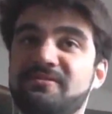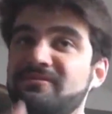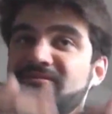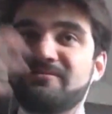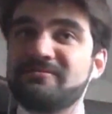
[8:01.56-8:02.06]

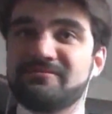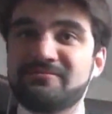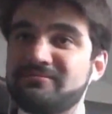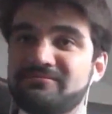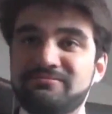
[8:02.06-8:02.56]
or
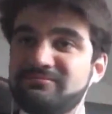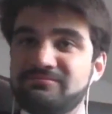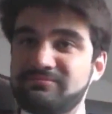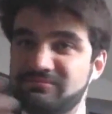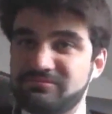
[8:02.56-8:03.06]

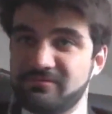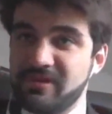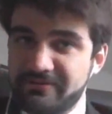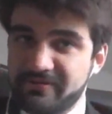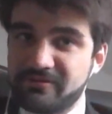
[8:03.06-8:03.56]

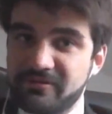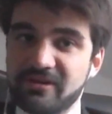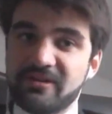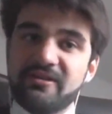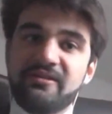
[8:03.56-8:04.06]
whoever,
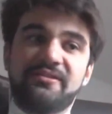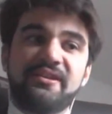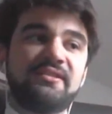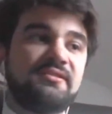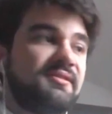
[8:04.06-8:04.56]

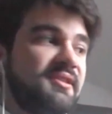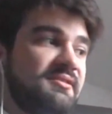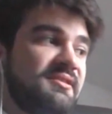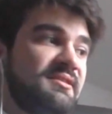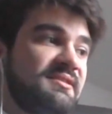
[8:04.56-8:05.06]
they
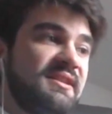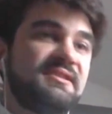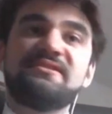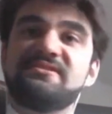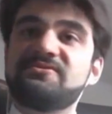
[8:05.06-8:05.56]

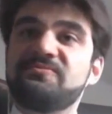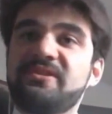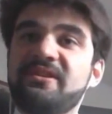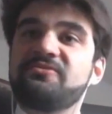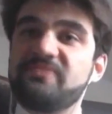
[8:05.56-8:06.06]
needed to
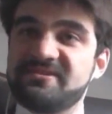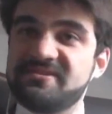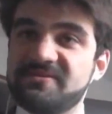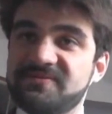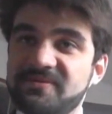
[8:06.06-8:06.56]
be
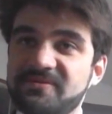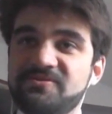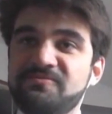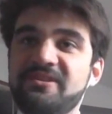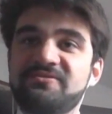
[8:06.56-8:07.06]
aggressive
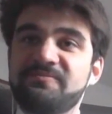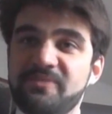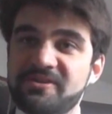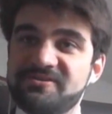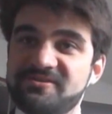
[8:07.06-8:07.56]
to make the
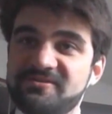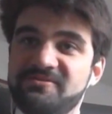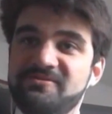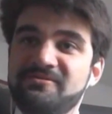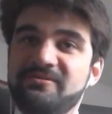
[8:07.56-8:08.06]
buzz,
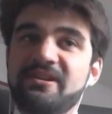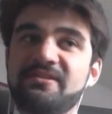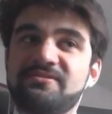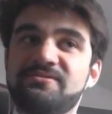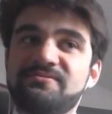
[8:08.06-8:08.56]

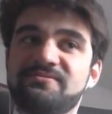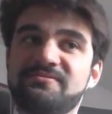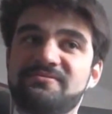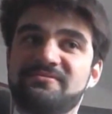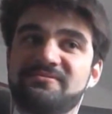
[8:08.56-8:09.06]
and
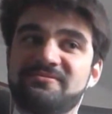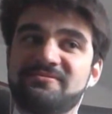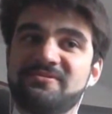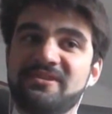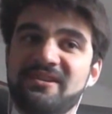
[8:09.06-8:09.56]

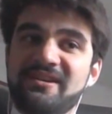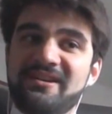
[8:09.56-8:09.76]
to